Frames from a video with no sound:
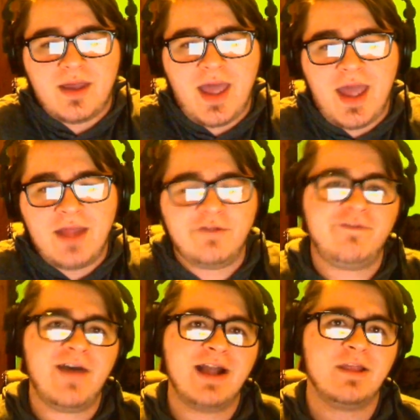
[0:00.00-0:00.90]
And the
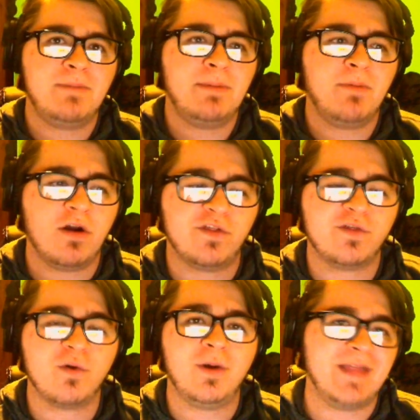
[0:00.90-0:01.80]
fact that people are
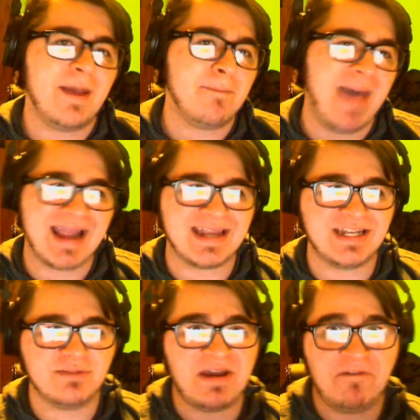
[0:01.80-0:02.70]
throwing that back
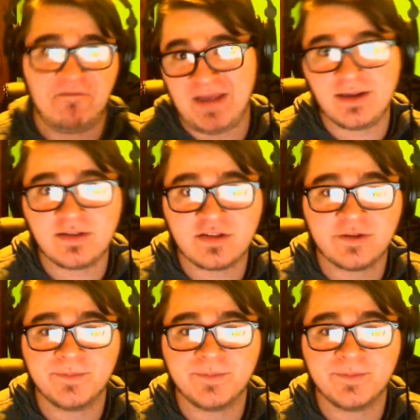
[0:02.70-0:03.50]
into my face